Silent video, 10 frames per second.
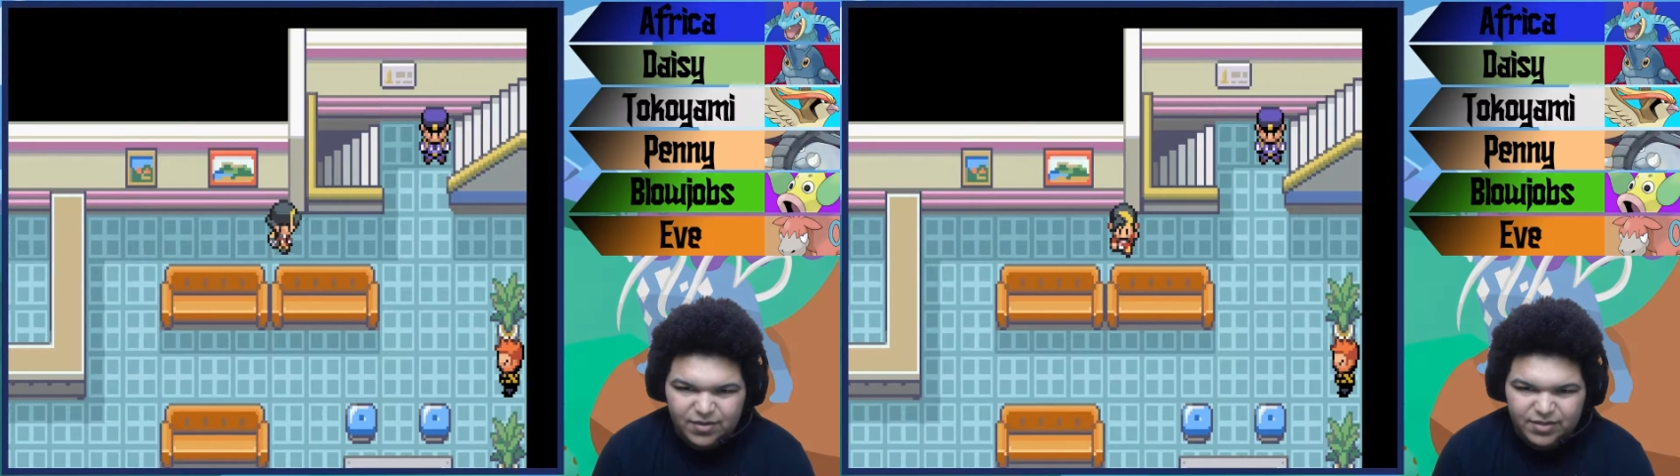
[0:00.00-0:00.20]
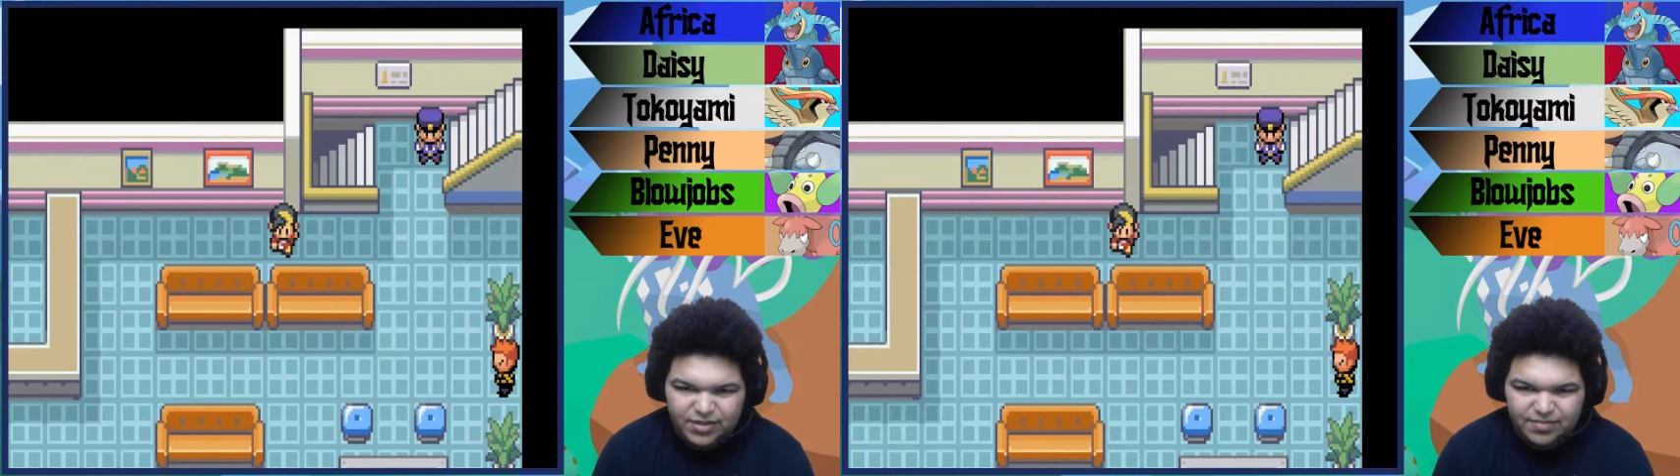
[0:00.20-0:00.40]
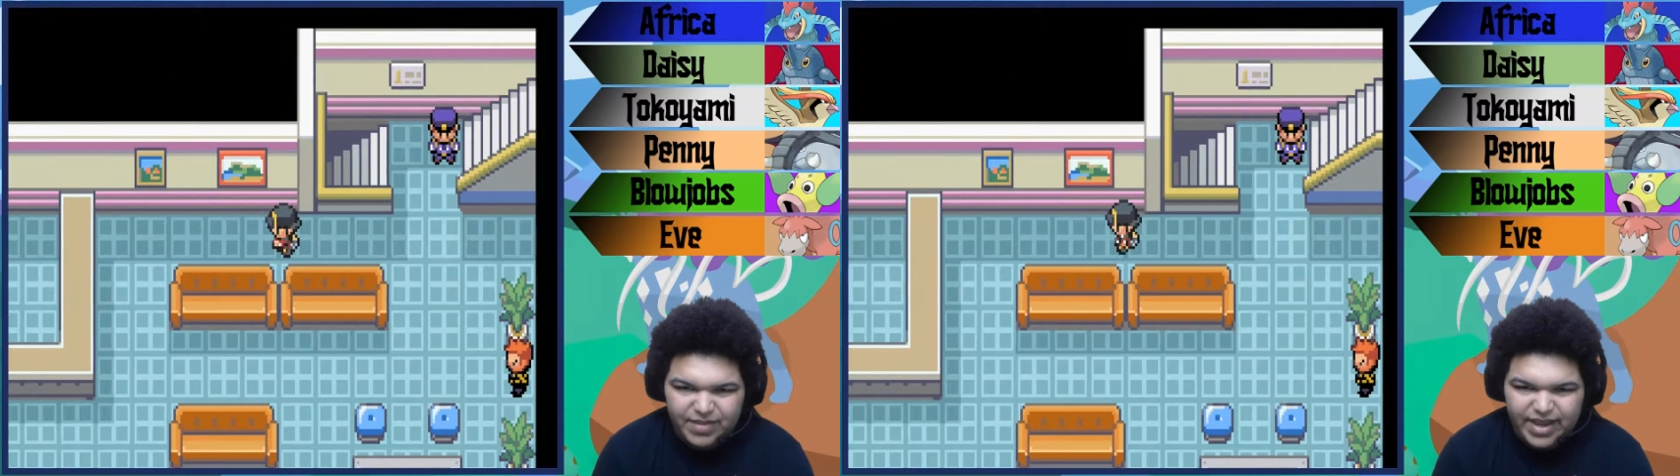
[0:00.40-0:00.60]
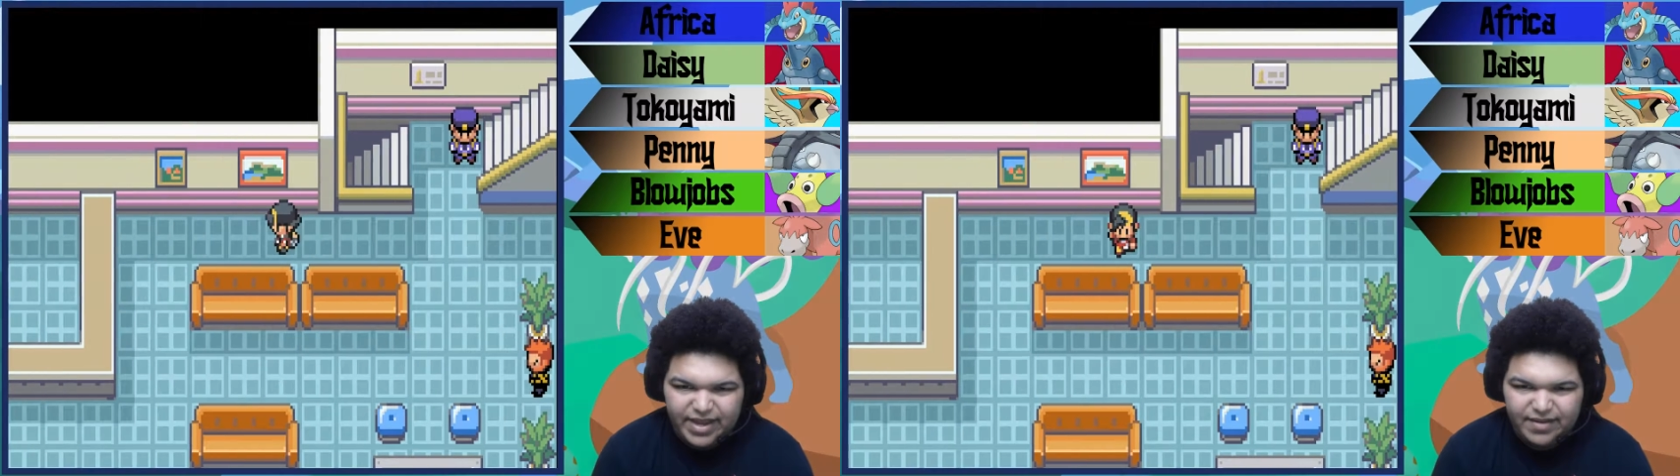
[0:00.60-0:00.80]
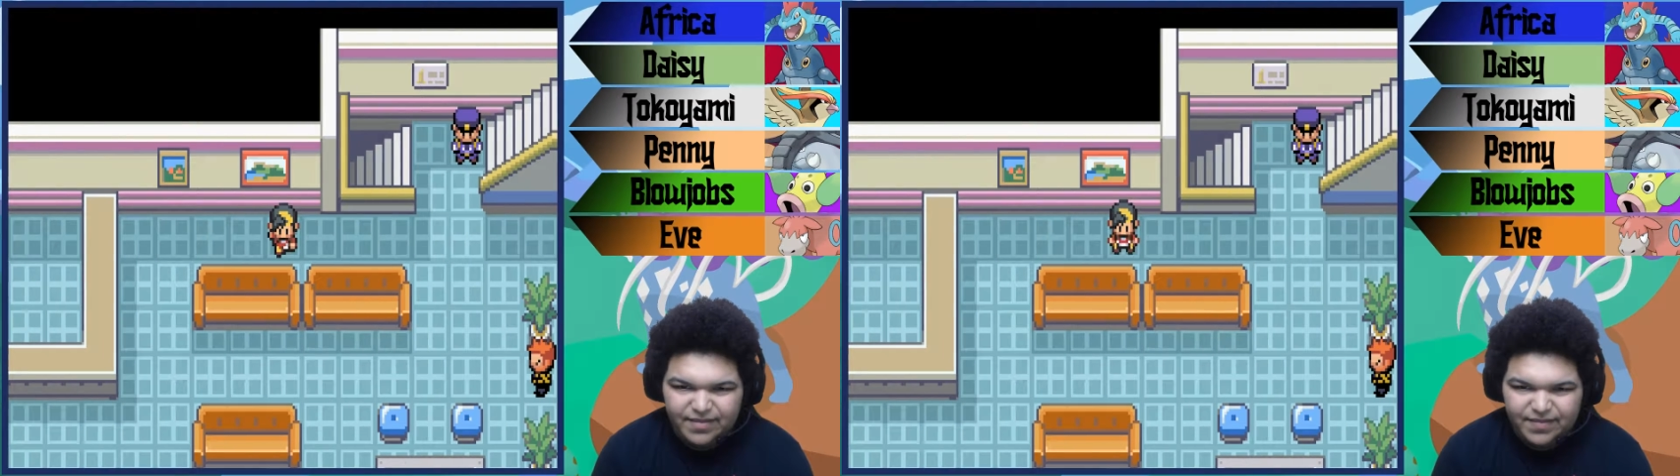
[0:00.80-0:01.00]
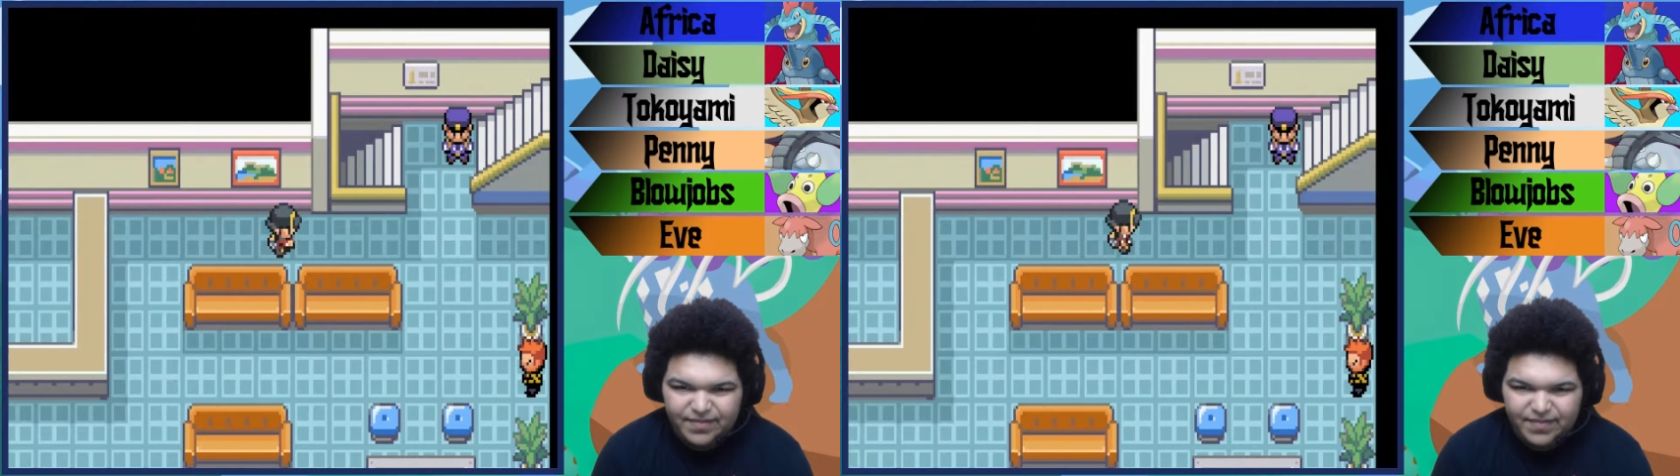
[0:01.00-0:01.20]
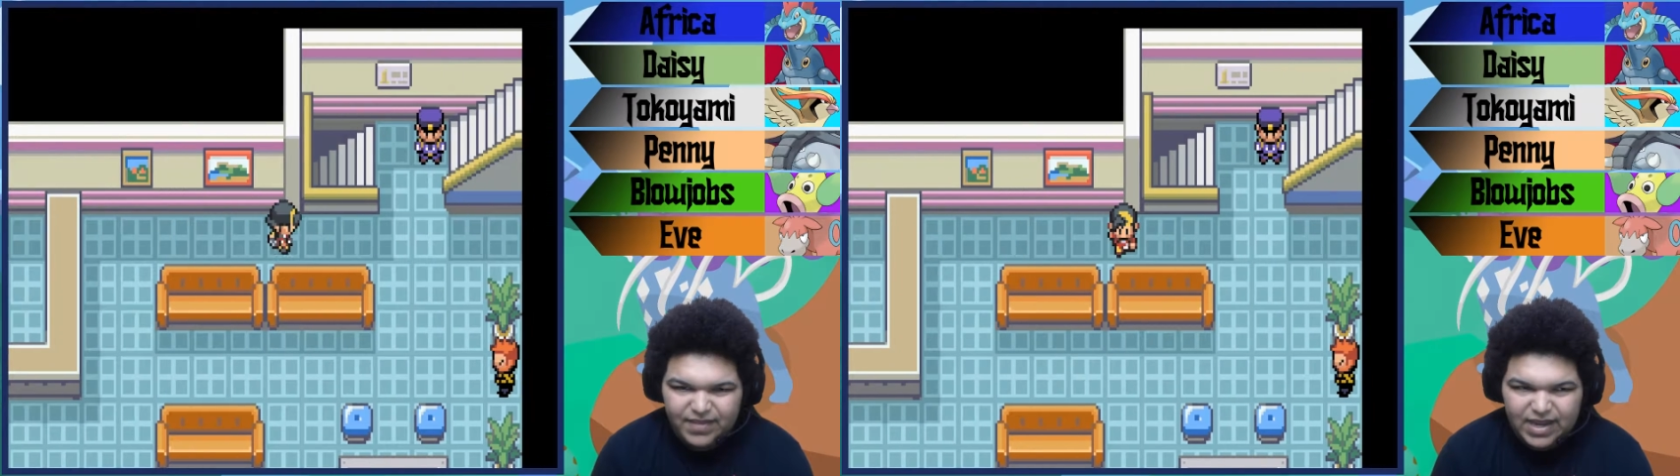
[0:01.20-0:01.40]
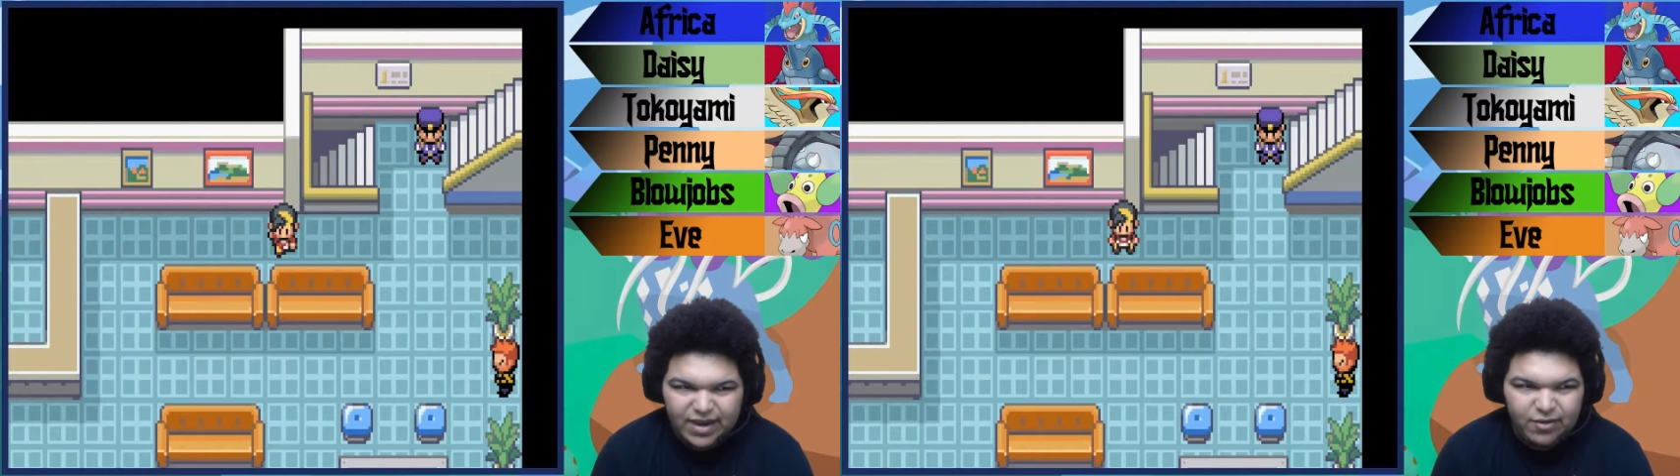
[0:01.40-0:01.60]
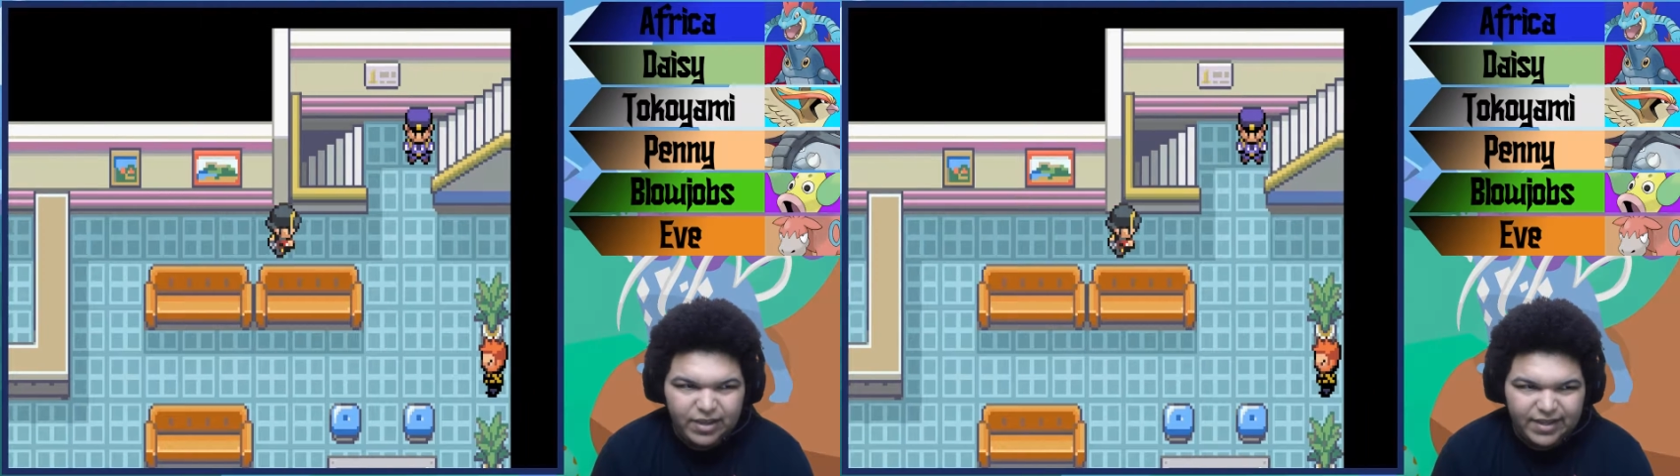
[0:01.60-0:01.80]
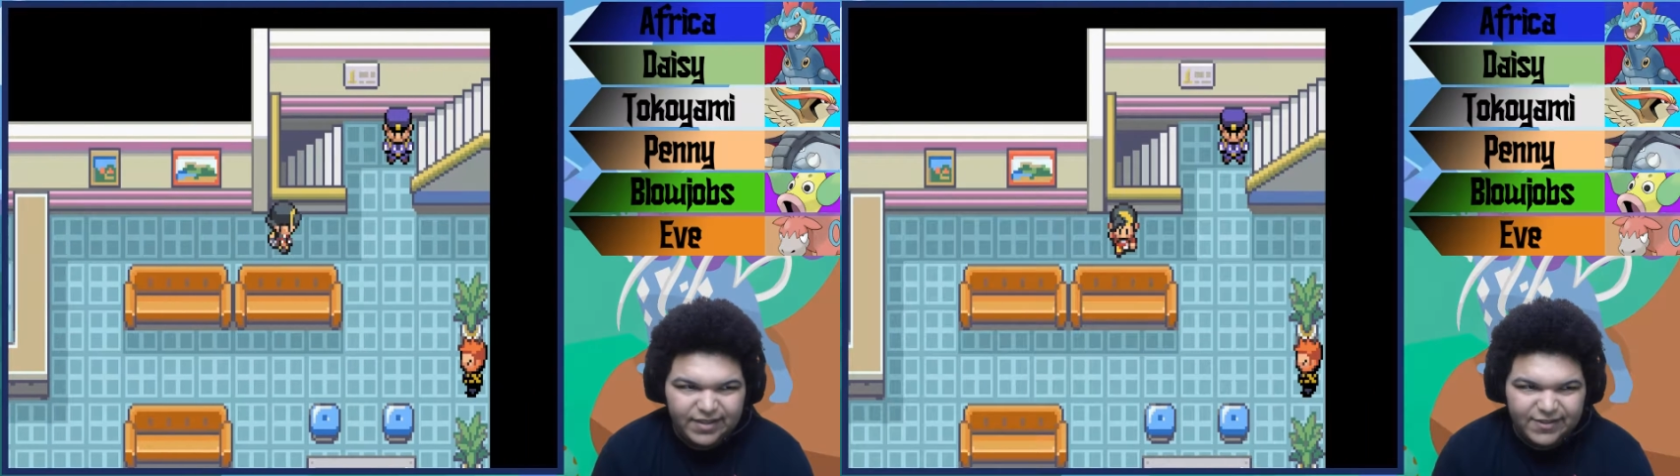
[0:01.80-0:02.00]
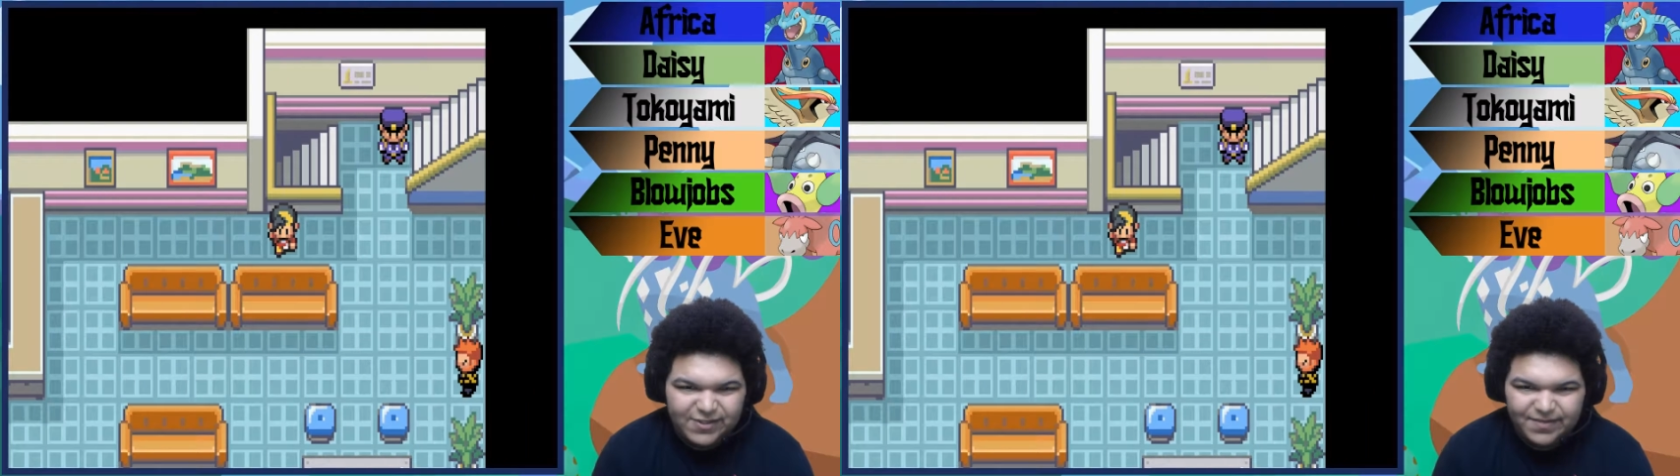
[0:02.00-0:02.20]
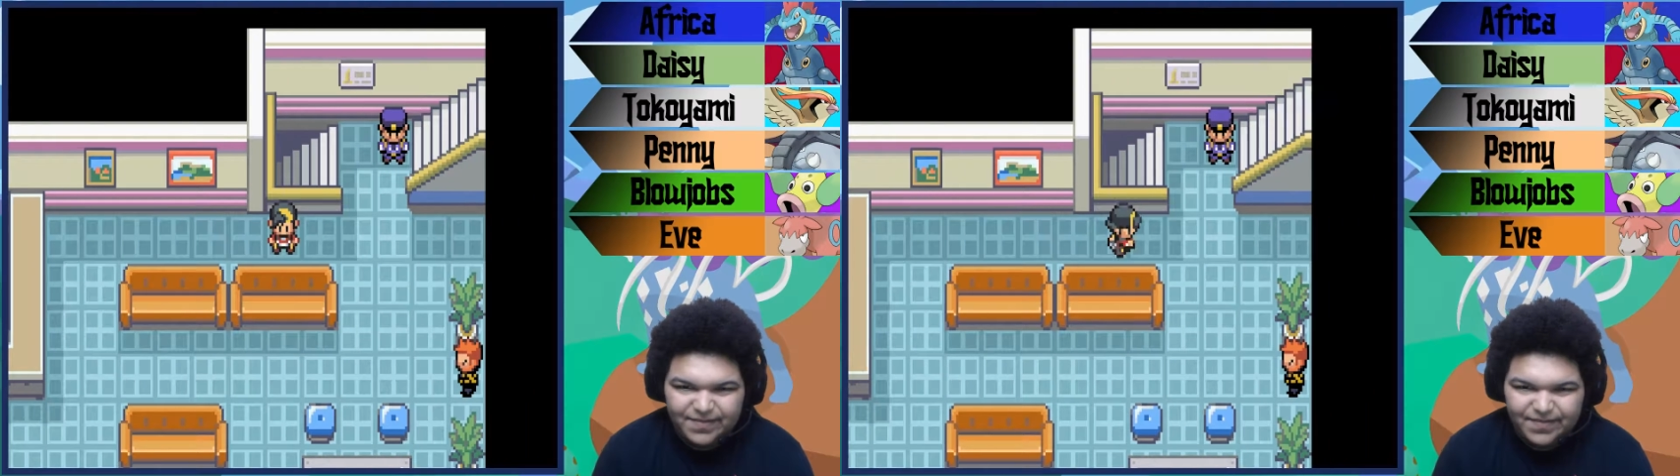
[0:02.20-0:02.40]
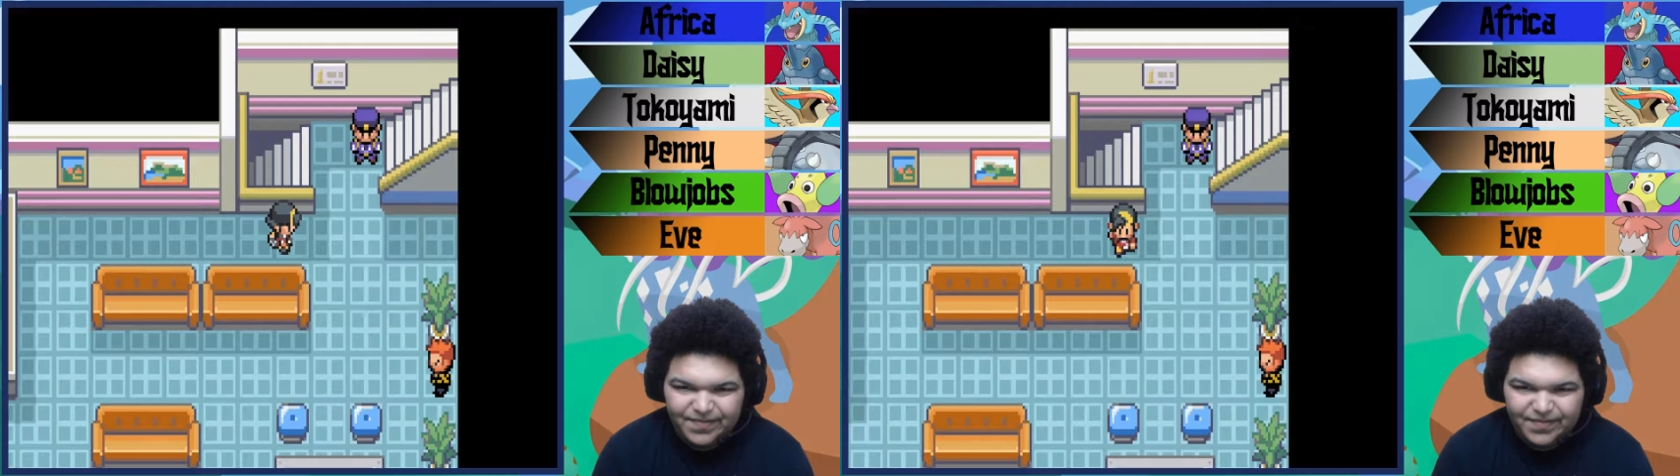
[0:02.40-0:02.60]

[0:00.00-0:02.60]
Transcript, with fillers: Oh, this is bad. I don't like this.